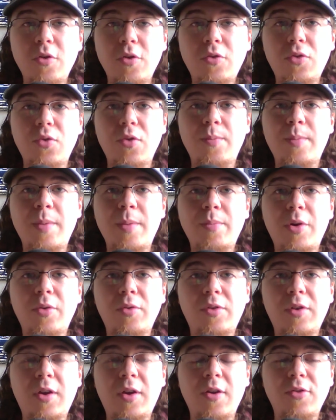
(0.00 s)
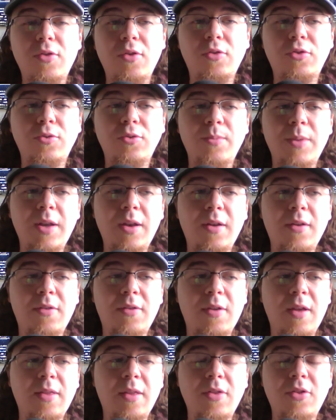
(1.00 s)
who have been posting on social media
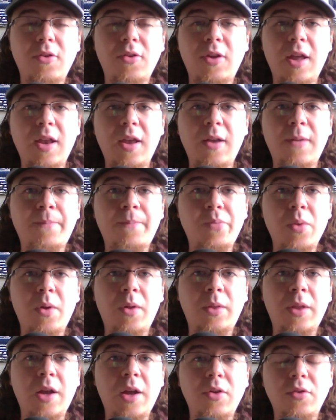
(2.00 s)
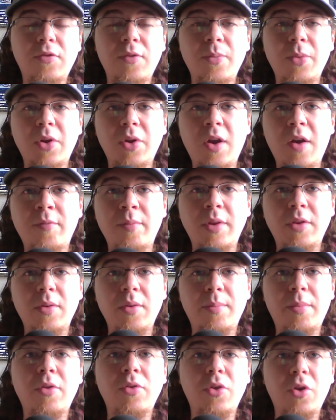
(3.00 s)
saying that they're getting letters from the government to
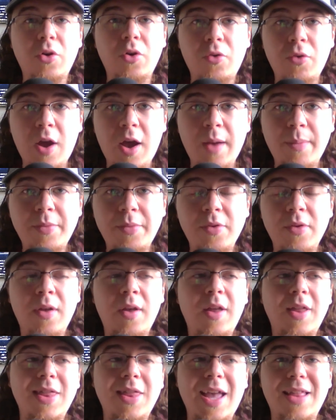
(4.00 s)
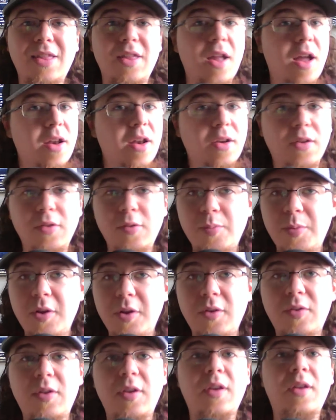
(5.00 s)
burn their crops. That's not a
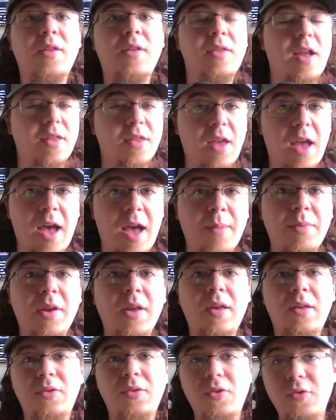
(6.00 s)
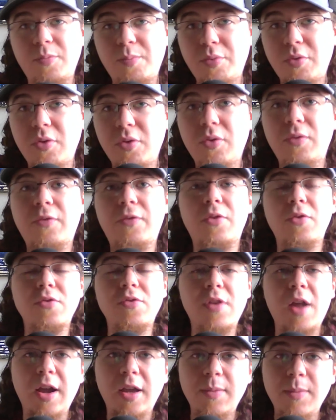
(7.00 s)
conspiracy. That's happening. There's proof. There's
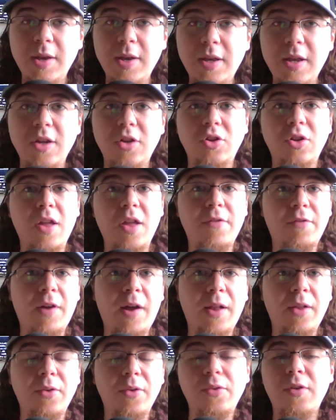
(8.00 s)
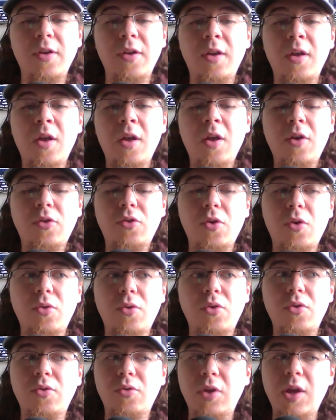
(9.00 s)
documentation that follows it. So
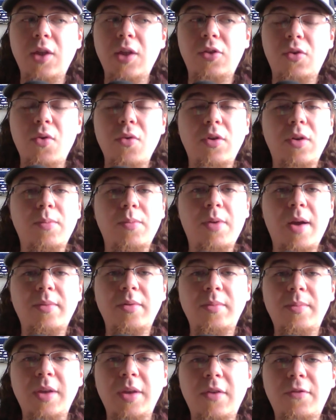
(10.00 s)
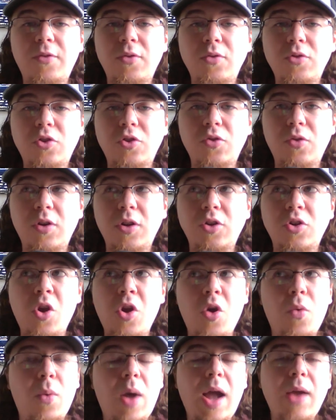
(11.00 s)
there is going to probably be a food shortage.
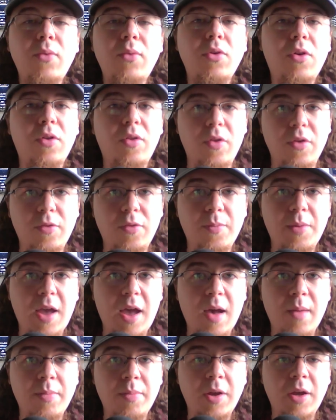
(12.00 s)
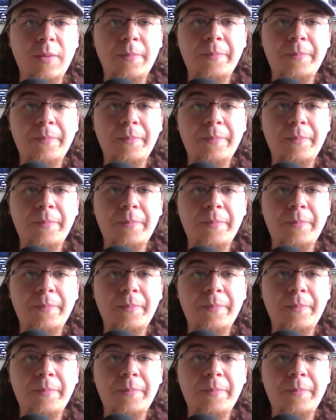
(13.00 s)
Why would all this be happening?